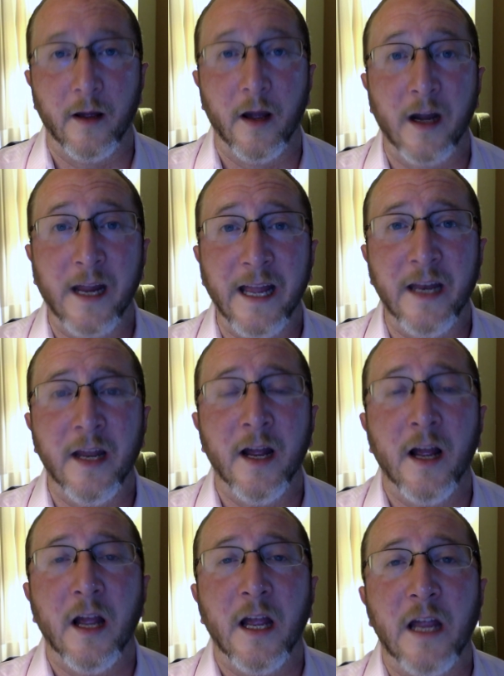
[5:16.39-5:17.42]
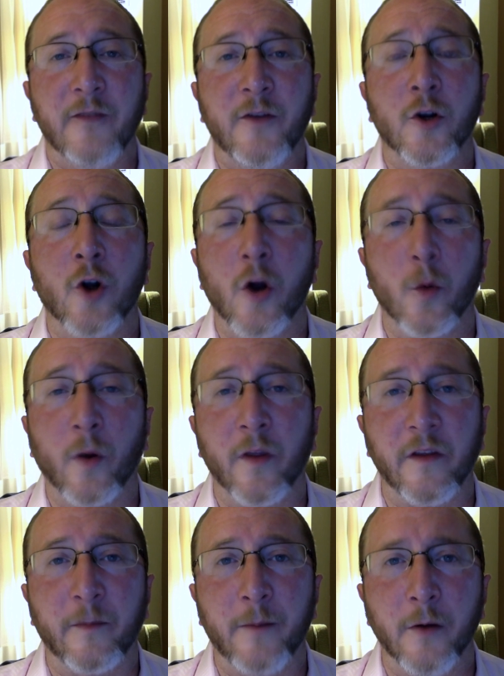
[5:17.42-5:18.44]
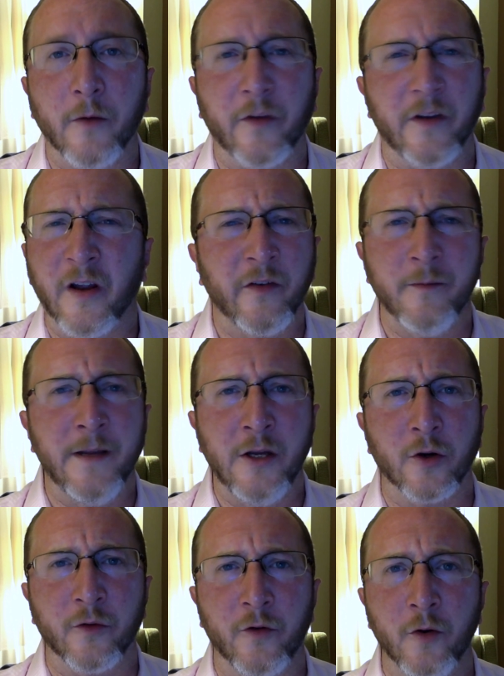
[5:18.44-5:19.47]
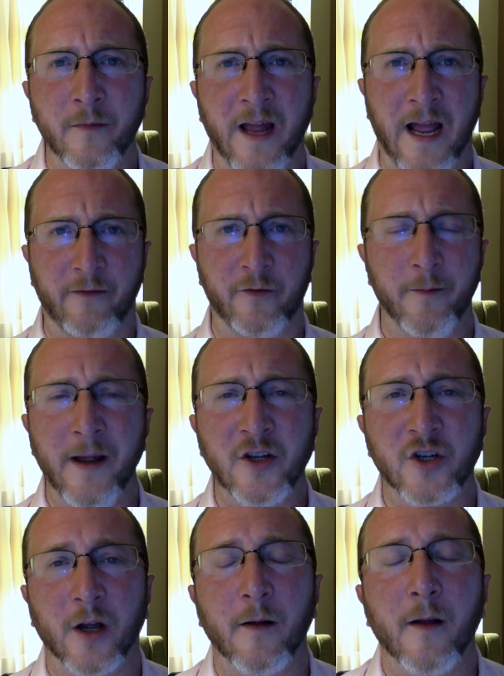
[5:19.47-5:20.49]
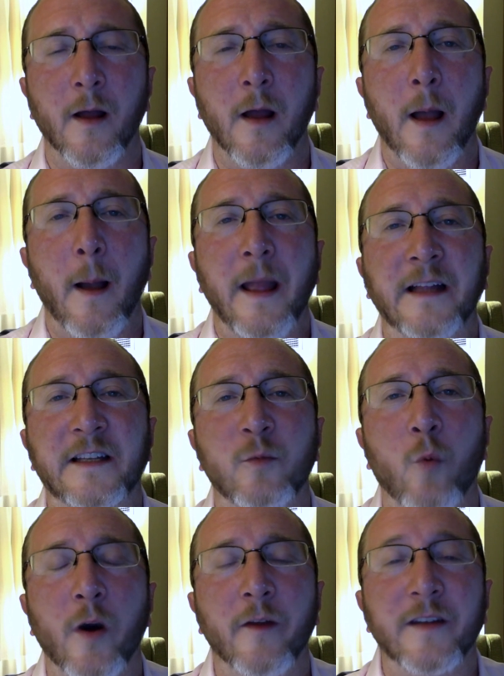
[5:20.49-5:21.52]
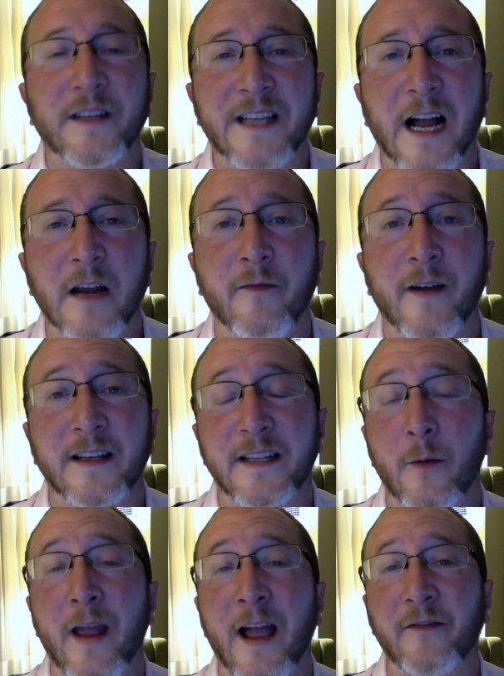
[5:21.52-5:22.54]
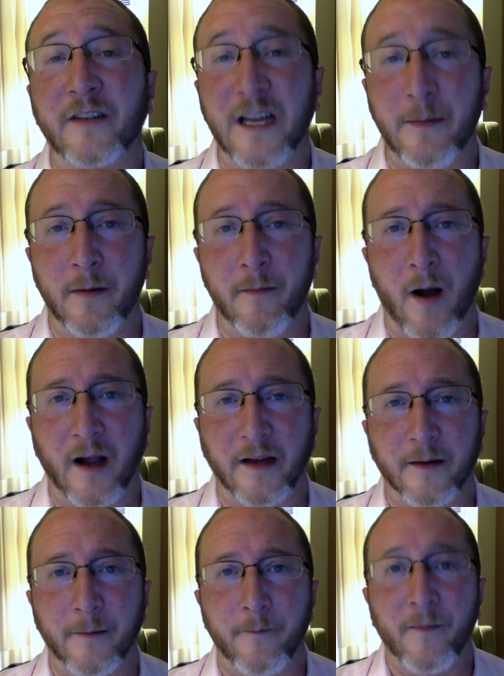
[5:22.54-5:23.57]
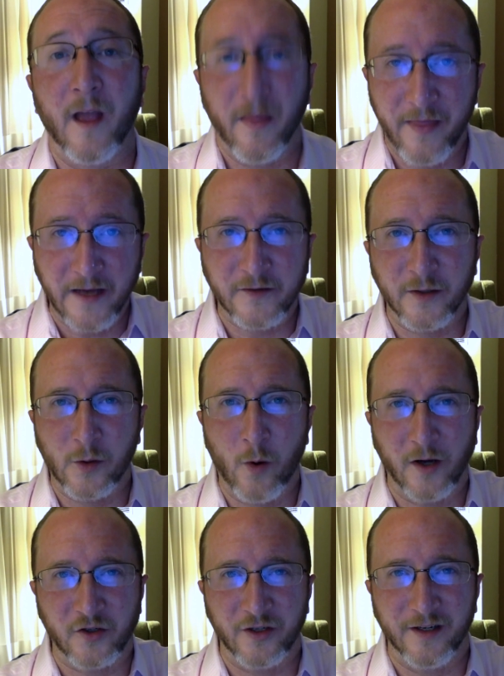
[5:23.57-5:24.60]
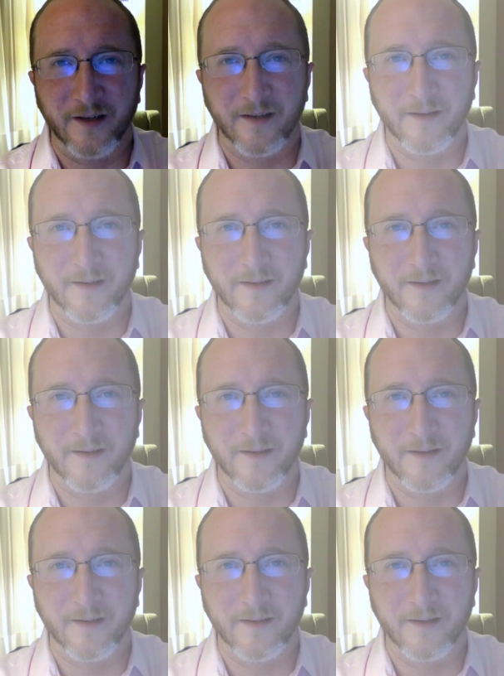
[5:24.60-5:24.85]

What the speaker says: Again, if you're on one of these pills, it doesn't mean you're doomed to have dementia. It's one of the side effects that we have to keep in mind. Thanks for the question.